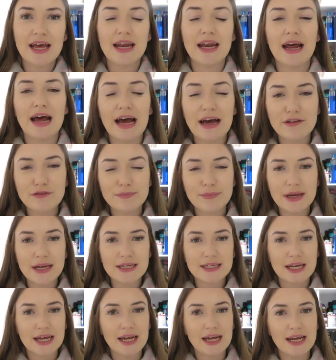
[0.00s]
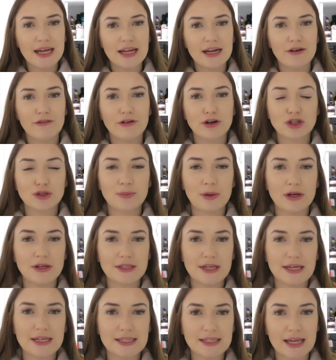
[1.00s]
I have made a Roche
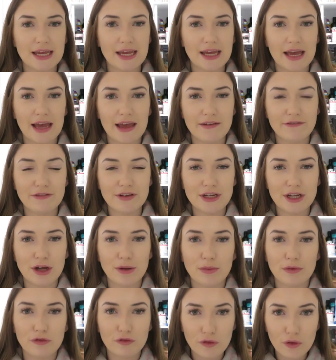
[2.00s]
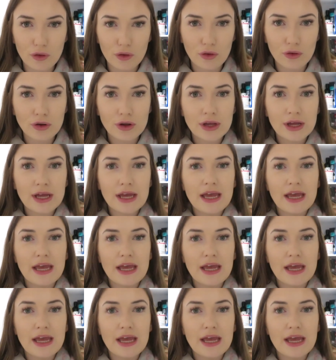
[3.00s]
Posay skincare video before.